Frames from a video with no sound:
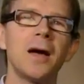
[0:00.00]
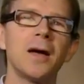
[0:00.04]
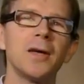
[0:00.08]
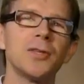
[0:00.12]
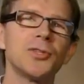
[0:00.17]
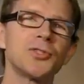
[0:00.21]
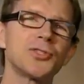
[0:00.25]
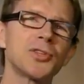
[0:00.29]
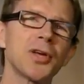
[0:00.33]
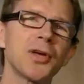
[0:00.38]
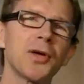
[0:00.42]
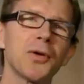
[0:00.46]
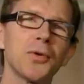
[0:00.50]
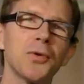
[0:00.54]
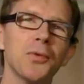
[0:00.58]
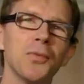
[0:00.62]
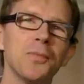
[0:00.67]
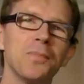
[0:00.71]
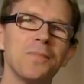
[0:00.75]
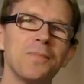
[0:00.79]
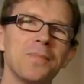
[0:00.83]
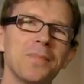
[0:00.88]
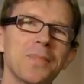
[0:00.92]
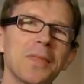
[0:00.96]
So,
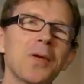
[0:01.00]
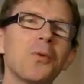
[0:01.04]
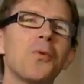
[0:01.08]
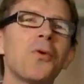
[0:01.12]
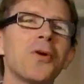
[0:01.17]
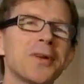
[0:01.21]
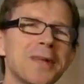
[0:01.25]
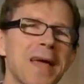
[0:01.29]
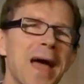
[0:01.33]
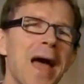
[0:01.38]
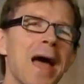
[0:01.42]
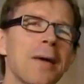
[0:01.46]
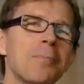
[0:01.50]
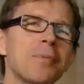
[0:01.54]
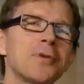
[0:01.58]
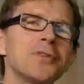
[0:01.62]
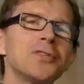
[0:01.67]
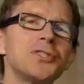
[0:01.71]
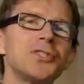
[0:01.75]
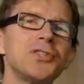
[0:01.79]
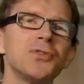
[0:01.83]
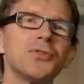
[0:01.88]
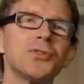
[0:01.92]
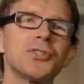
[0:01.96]
what
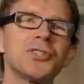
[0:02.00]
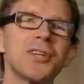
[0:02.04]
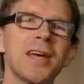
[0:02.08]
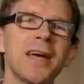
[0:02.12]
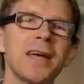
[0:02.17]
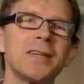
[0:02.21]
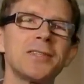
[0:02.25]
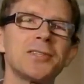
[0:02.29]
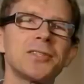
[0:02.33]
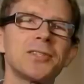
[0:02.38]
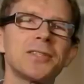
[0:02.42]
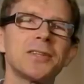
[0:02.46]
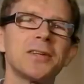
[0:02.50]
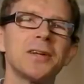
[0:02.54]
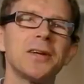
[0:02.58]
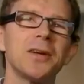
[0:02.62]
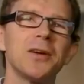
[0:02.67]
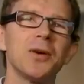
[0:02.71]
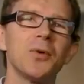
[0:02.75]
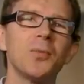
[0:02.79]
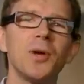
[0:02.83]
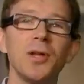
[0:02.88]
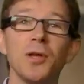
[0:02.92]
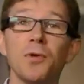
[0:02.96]
happens to your test
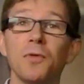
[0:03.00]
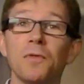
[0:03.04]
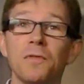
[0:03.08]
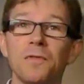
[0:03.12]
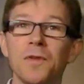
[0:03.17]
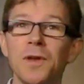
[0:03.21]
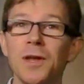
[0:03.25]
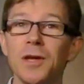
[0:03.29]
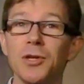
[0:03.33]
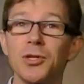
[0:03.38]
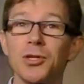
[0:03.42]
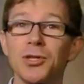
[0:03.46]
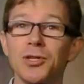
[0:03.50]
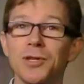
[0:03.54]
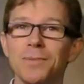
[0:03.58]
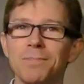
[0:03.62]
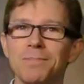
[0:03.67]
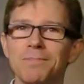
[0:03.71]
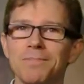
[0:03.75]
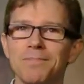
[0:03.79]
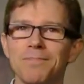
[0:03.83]
when you've finished?